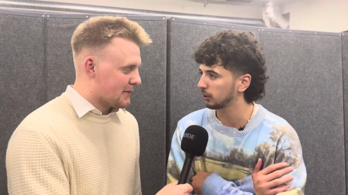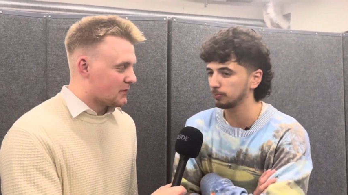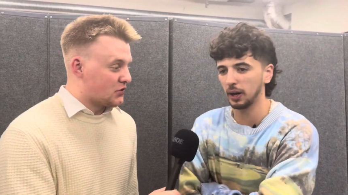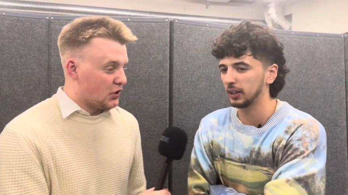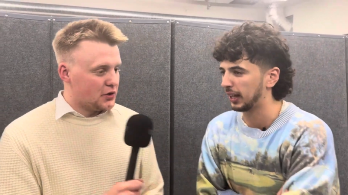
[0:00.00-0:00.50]

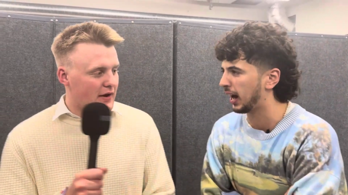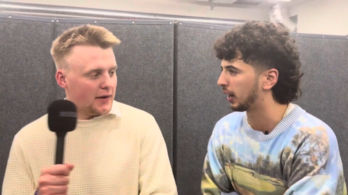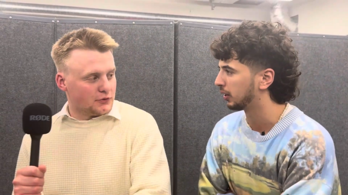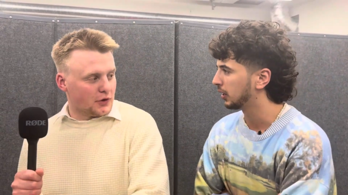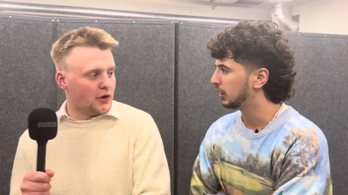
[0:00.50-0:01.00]
Speaker 1: yeah. turn
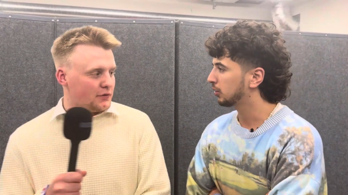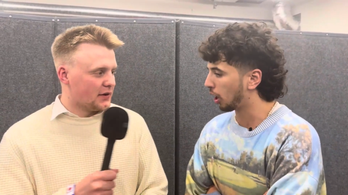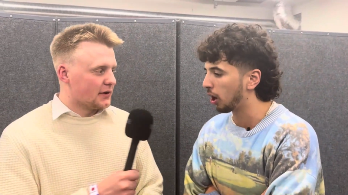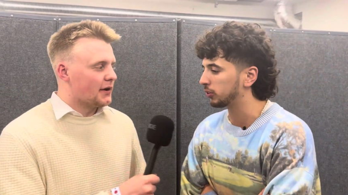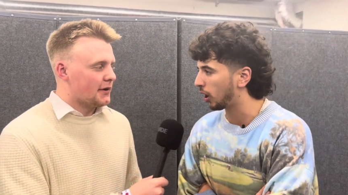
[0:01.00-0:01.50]
around sort of.
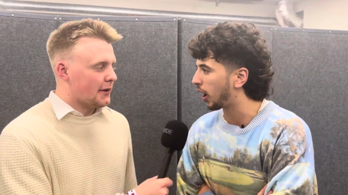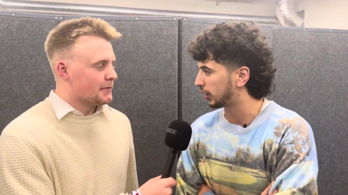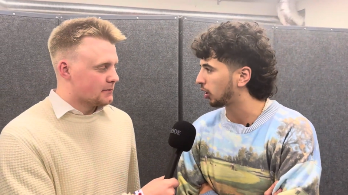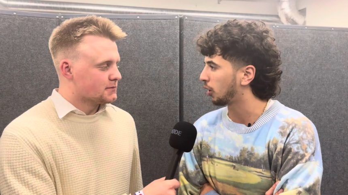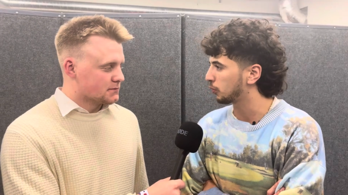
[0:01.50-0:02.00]
No, no. I
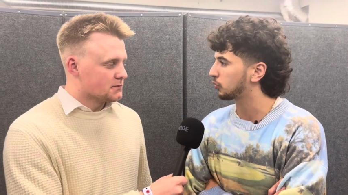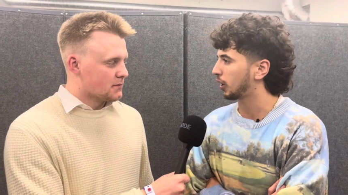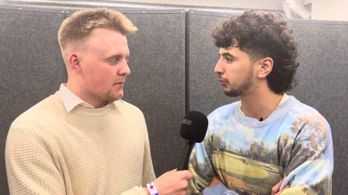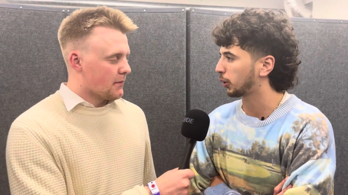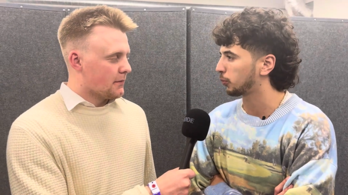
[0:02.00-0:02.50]
thought it was.
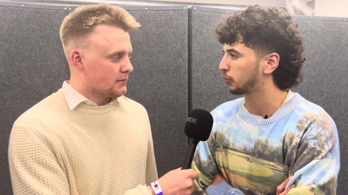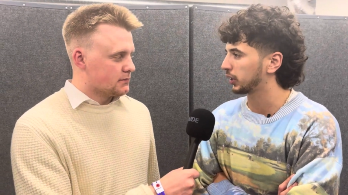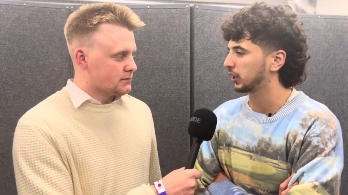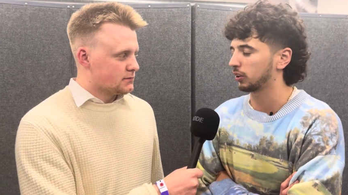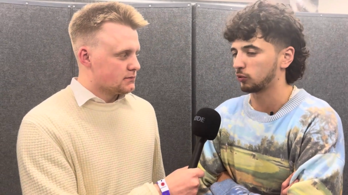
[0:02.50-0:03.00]
I thought it was
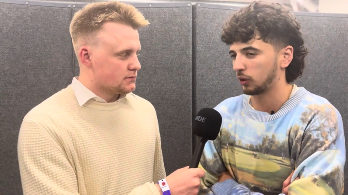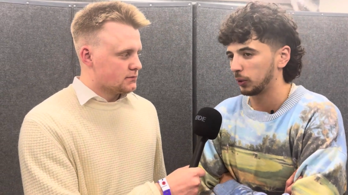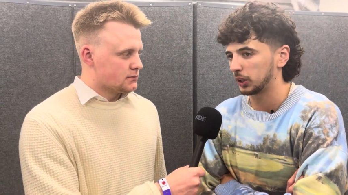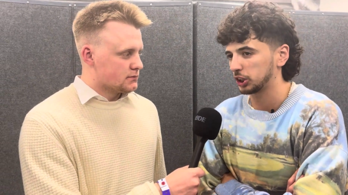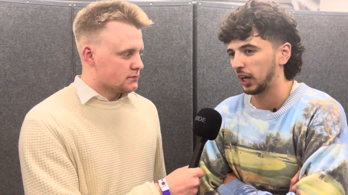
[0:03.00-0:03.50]
really good.
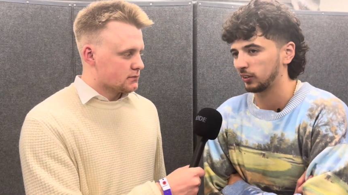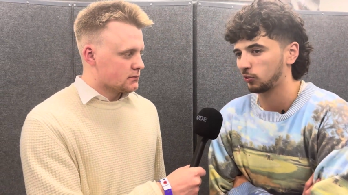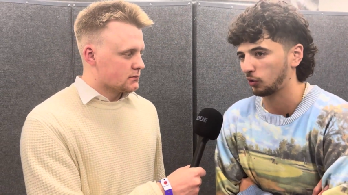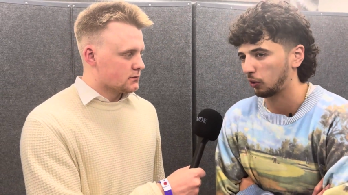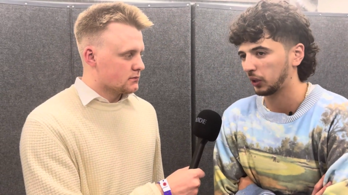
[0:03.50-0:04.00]
So uh, shout
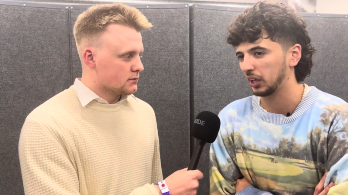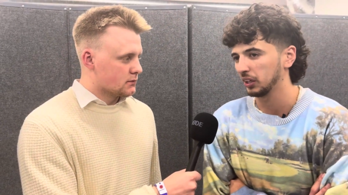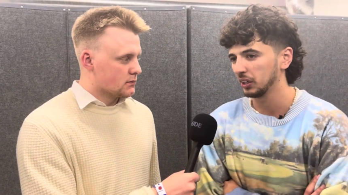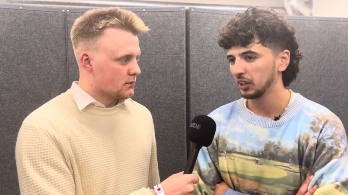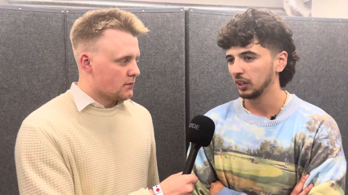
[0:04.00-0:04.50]
out to
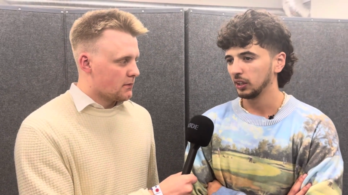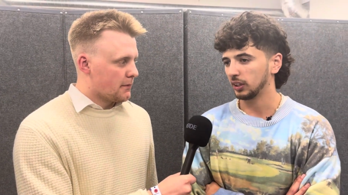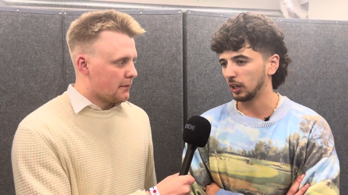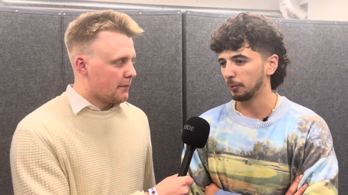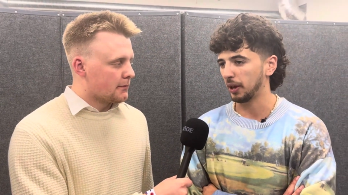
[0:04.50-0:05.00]
Stokey.
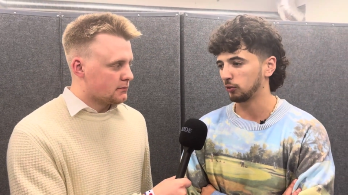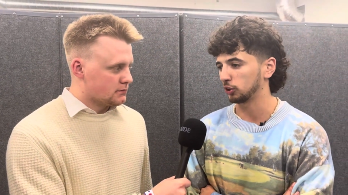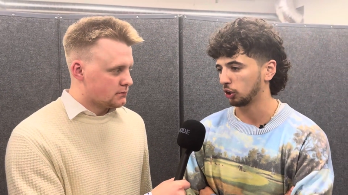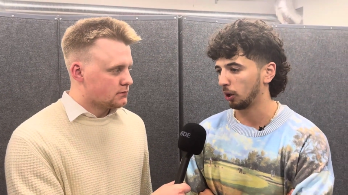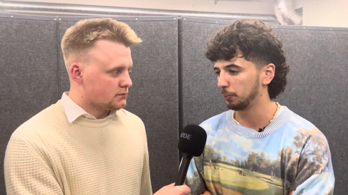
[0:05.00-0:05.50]
Did an
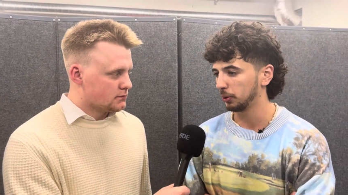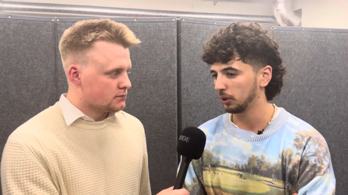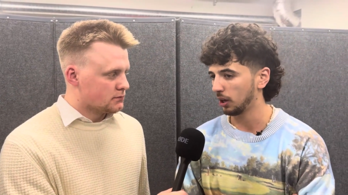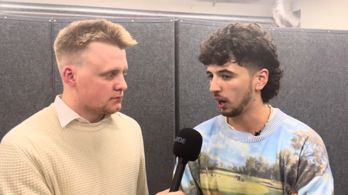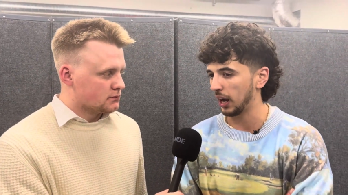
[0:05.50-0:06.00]
amazing job.
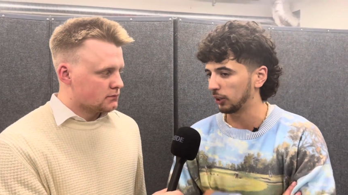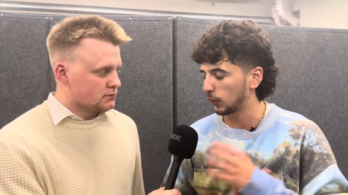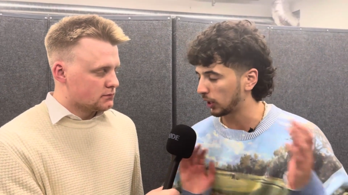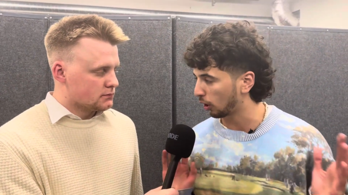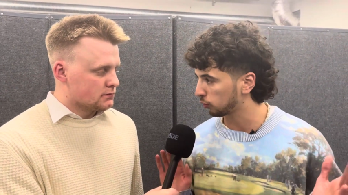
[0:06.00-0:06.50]
Uh, I know
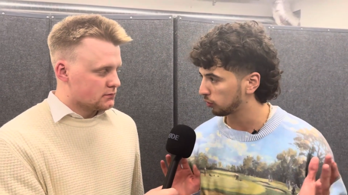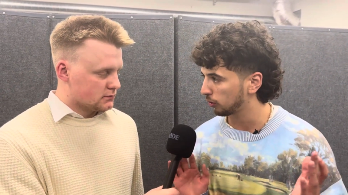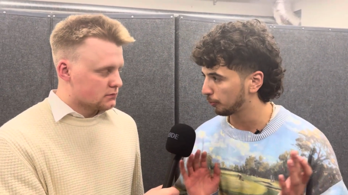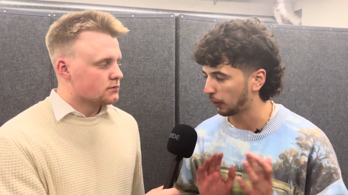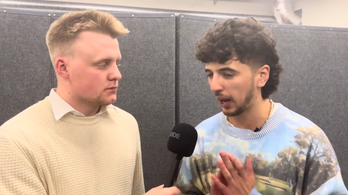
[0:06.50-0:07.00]
he lost,
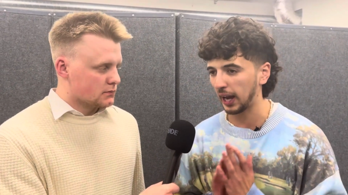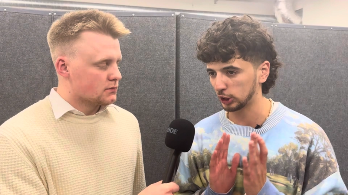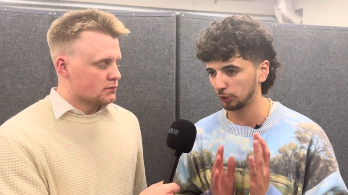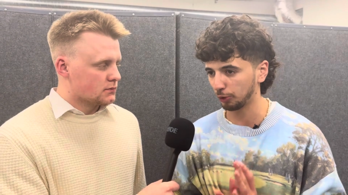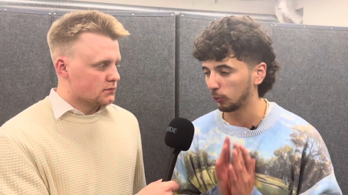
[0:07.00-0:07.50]
but I
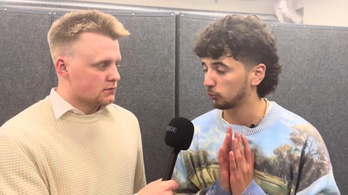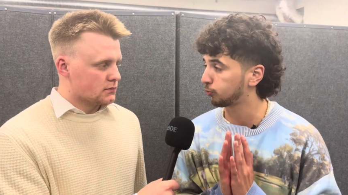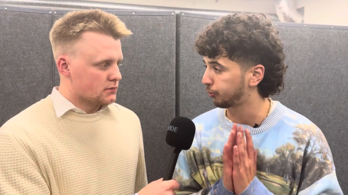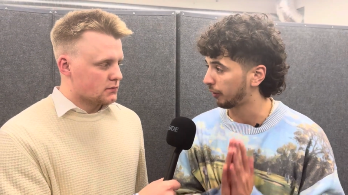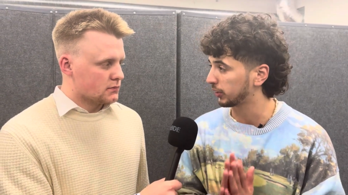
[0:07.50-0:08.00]
actually thought it was
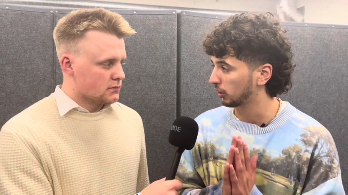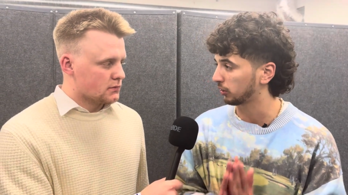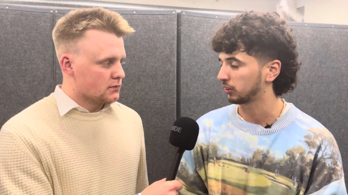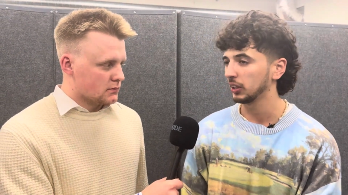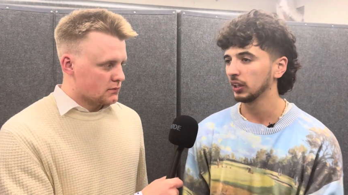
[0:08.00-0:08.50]
very
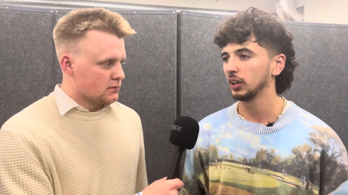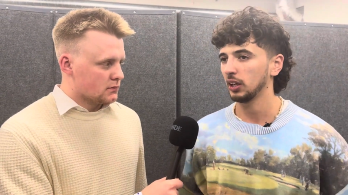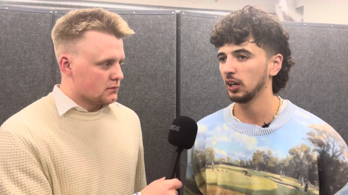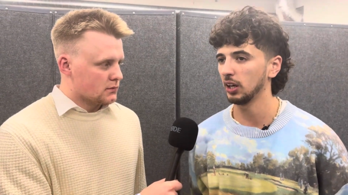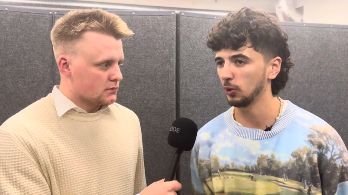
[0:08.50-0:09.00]
good.
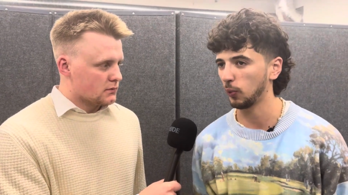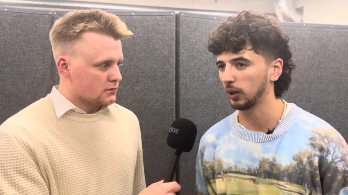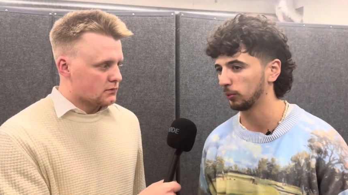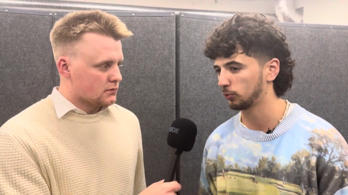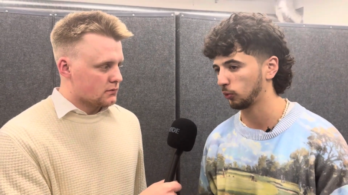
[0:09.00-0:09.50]
Uh, he
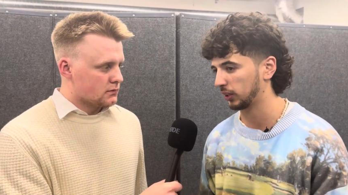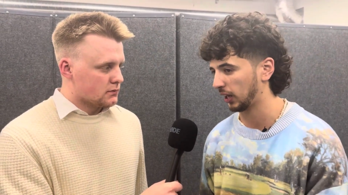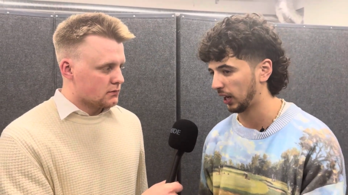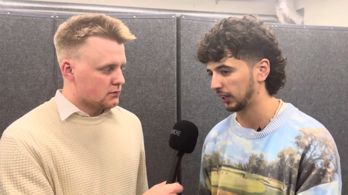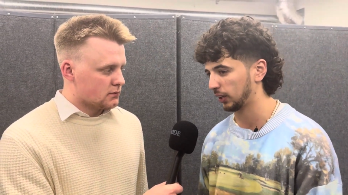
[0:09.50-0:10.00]
went up to a
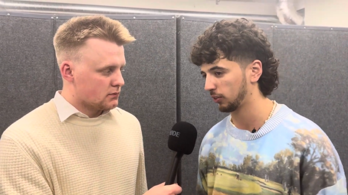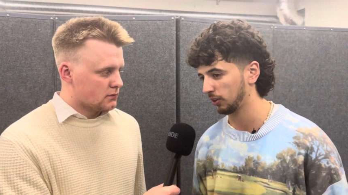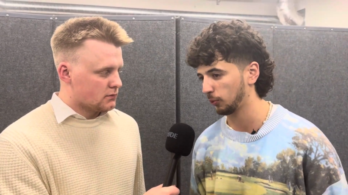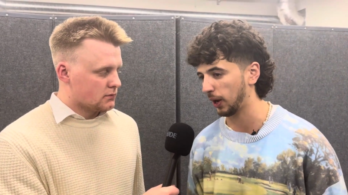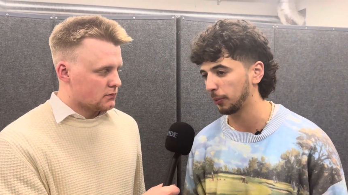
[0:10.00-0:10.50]
guy against.
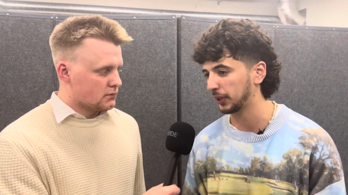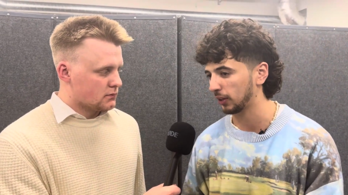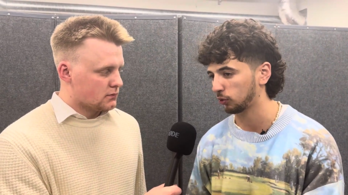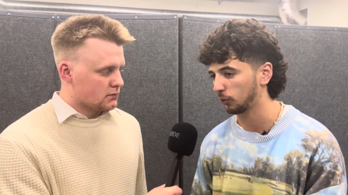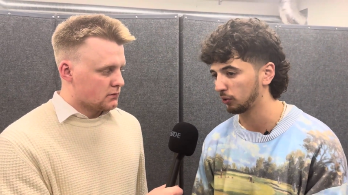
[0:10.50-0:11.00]
He went up
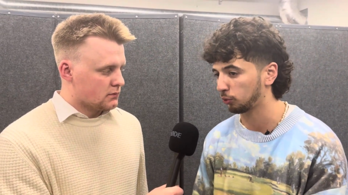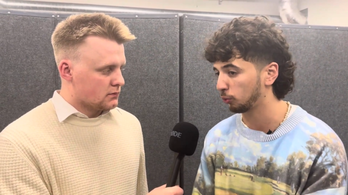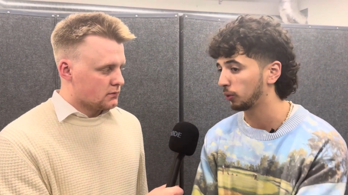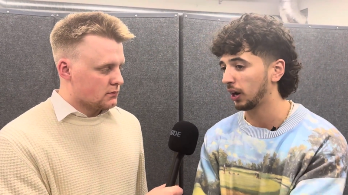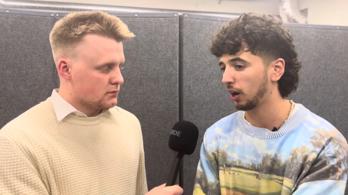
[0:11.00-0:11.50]
against Lewis,
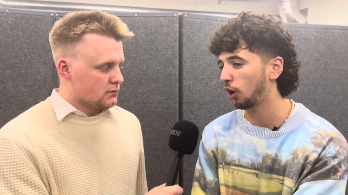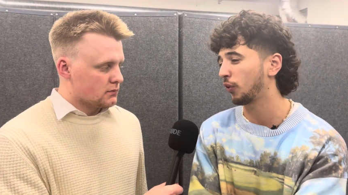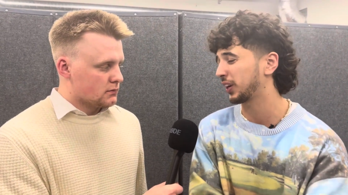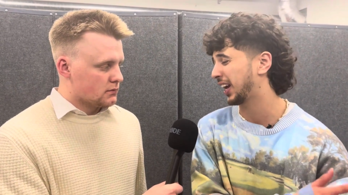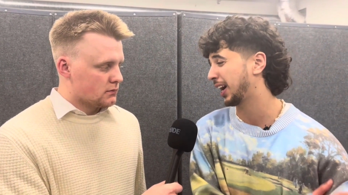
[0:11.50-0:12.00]
who
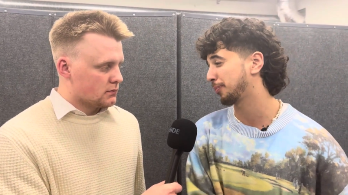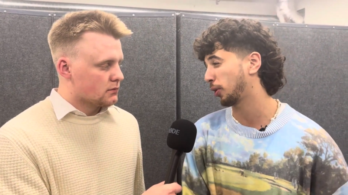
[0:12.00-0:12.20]
already had